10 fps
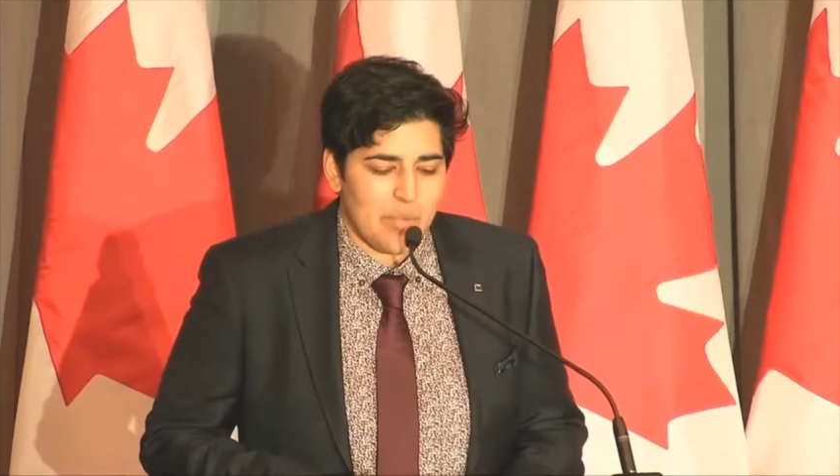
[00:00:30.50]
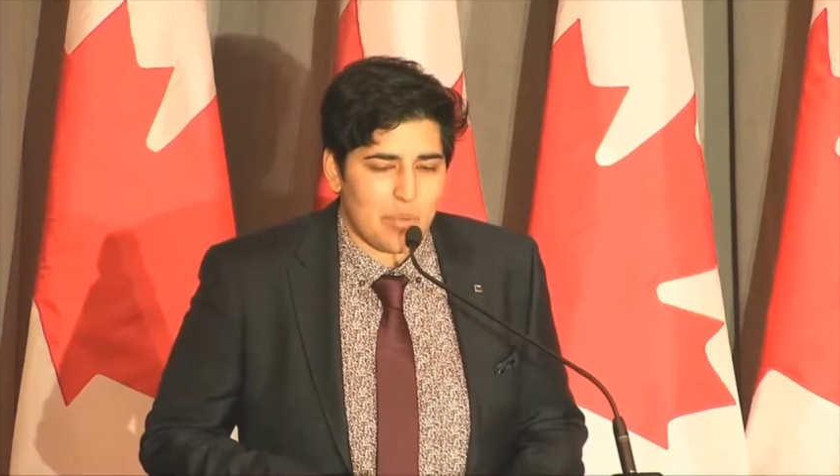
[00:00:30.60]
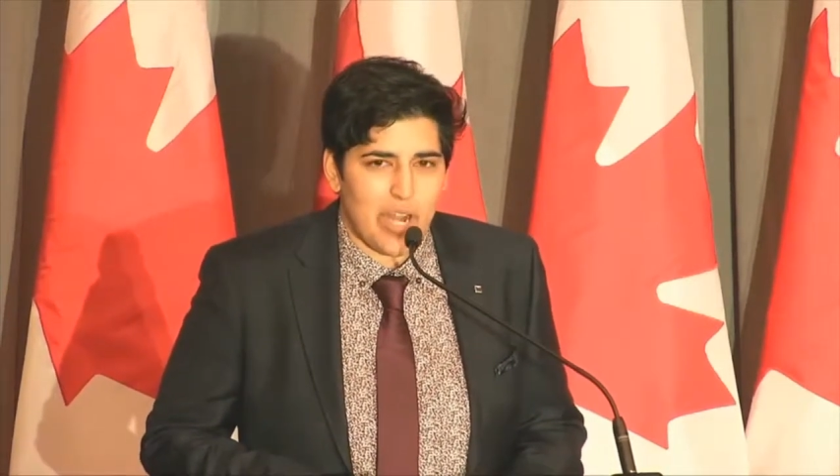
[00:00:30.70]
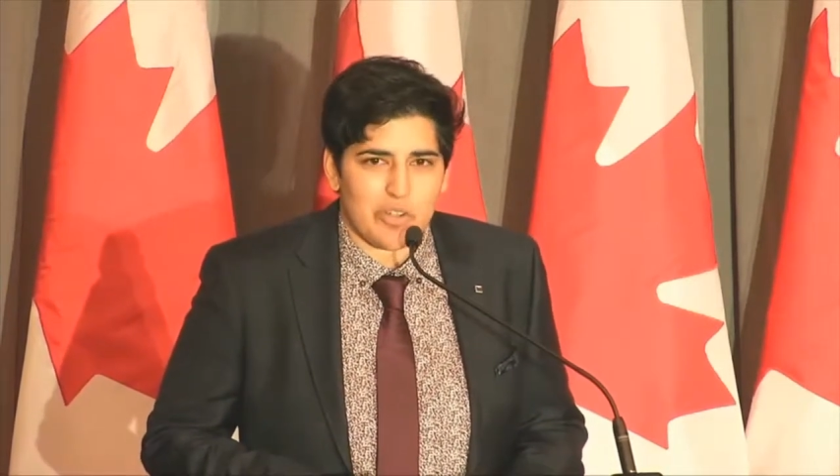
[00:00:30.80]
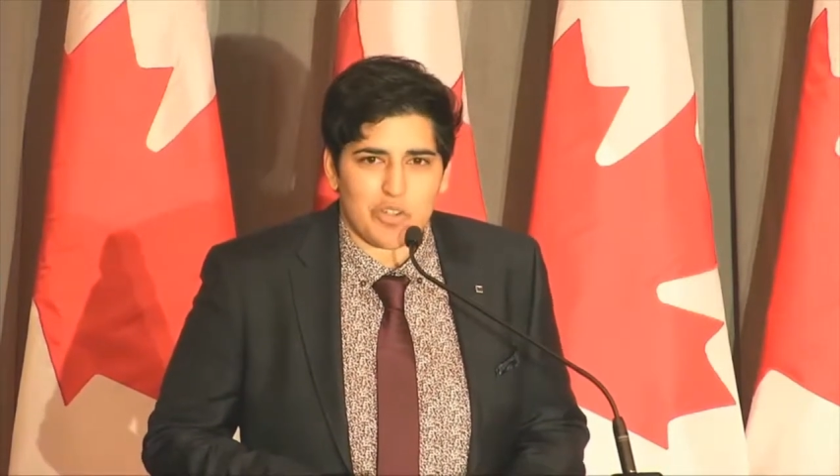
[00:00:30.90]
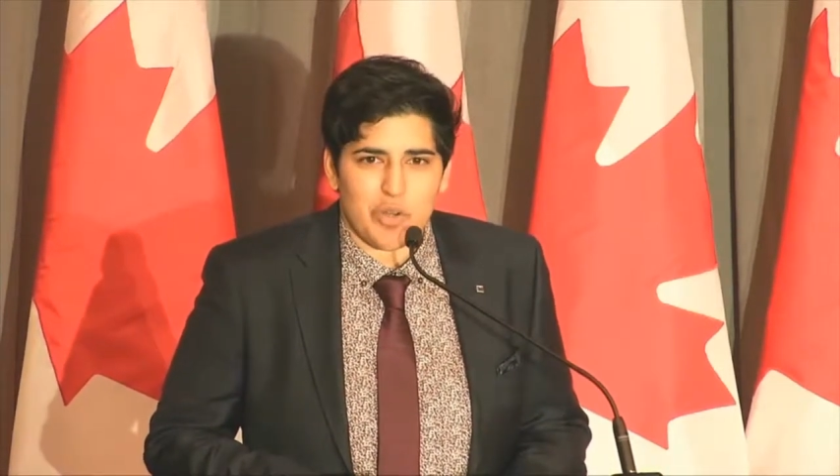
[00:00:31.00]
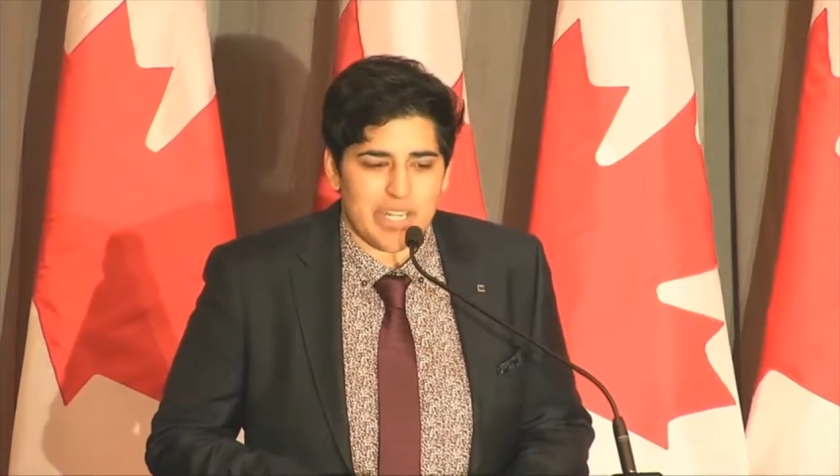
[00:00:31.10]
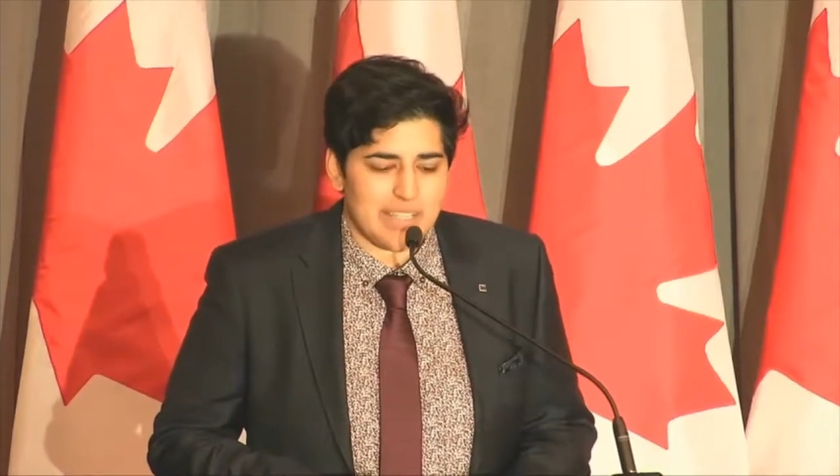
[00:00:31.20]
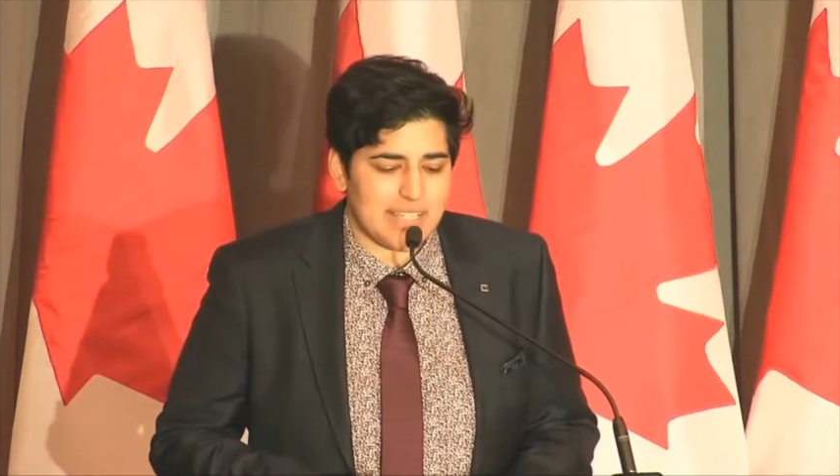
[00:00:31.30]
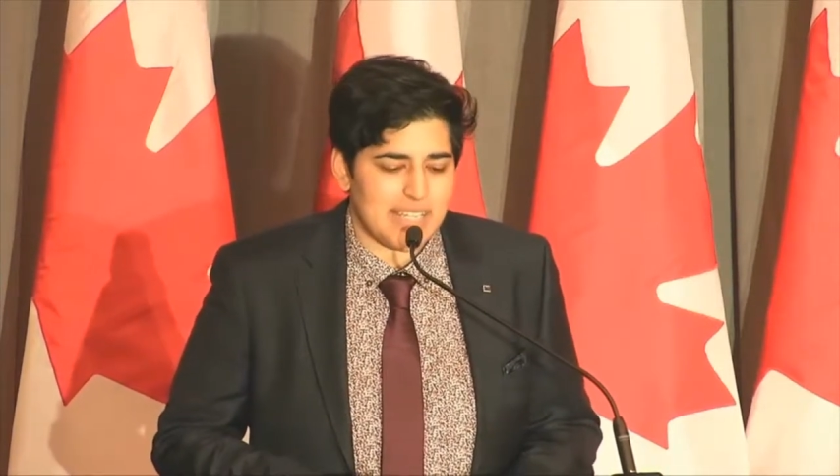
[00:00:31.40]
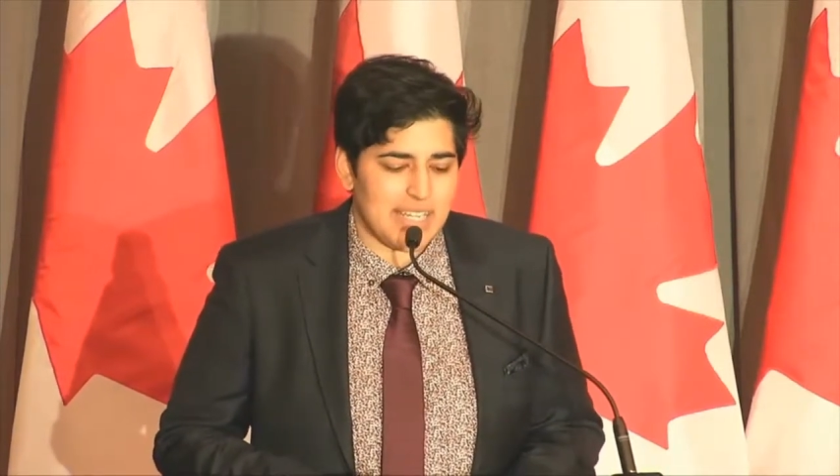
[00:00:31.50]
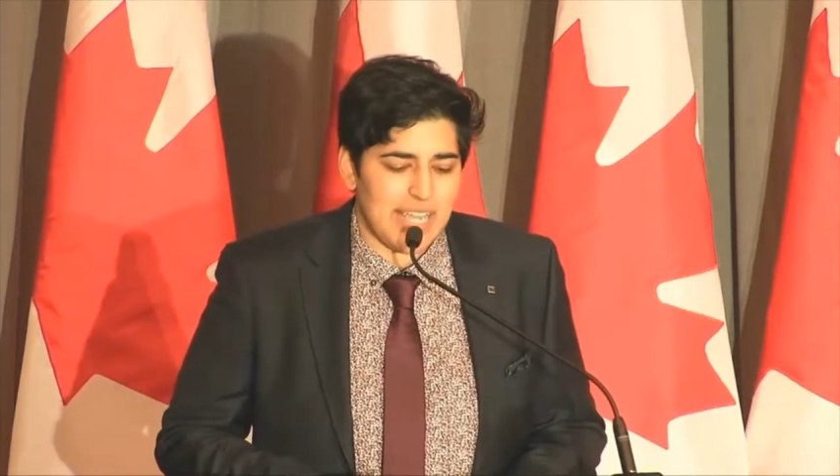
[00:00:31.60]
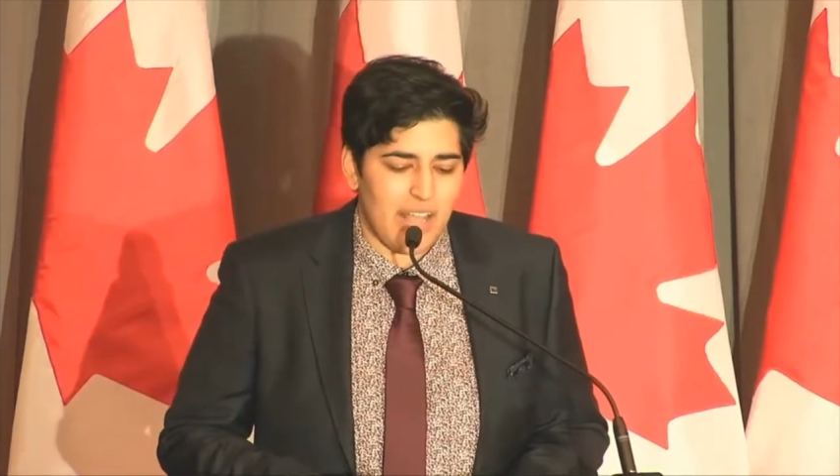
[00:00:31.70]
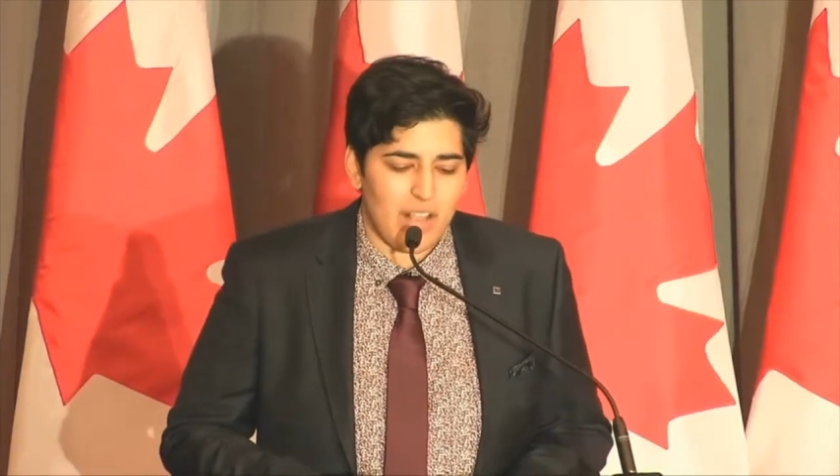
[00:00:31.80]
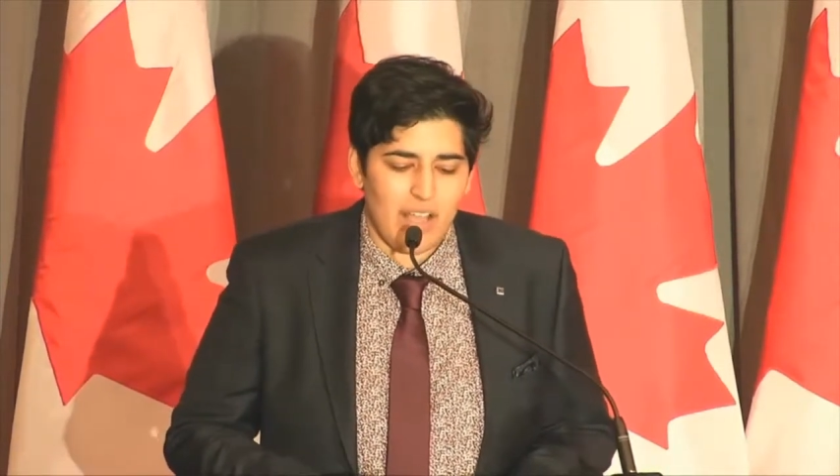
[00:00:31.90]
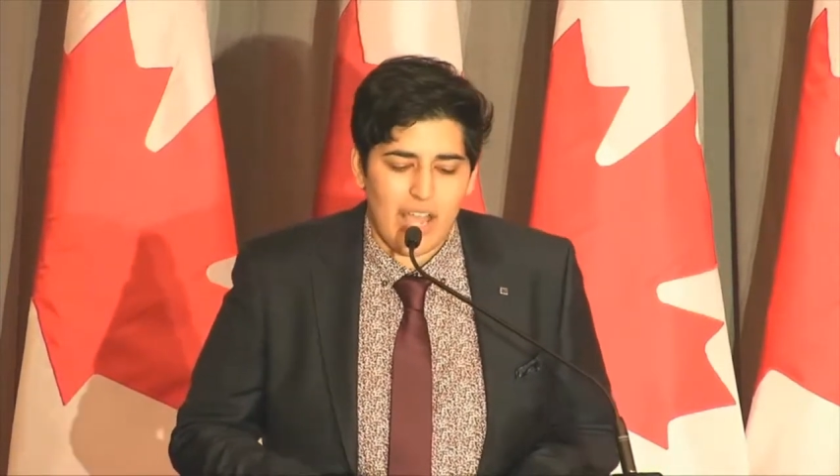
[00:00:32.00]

Prior to joining the CDL,